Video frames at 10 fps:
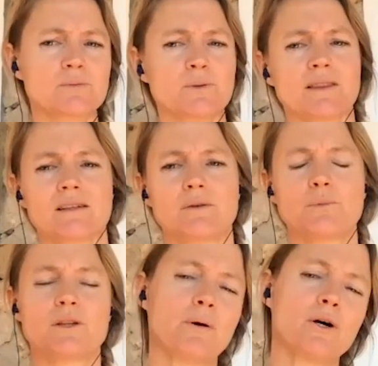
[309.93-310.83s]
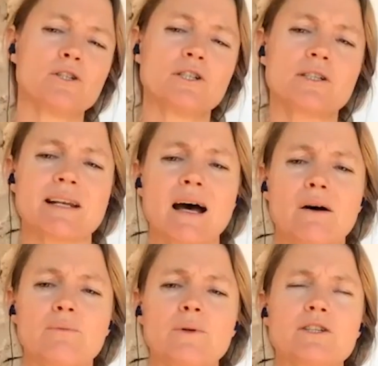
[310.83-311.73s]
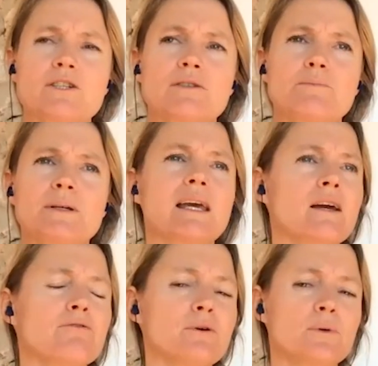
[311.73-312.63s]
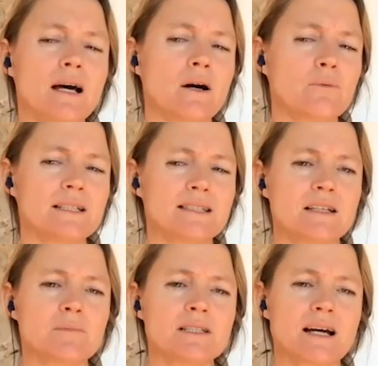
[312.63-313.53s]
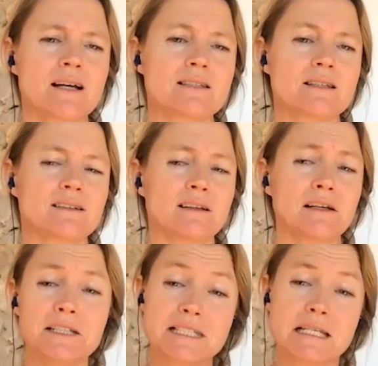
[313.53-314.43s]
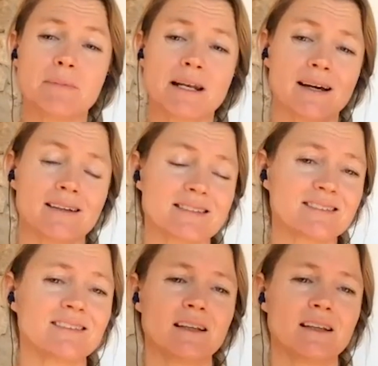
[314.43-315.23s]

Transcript: with, with poachers and how we should be careful with how we stigmatize and demonize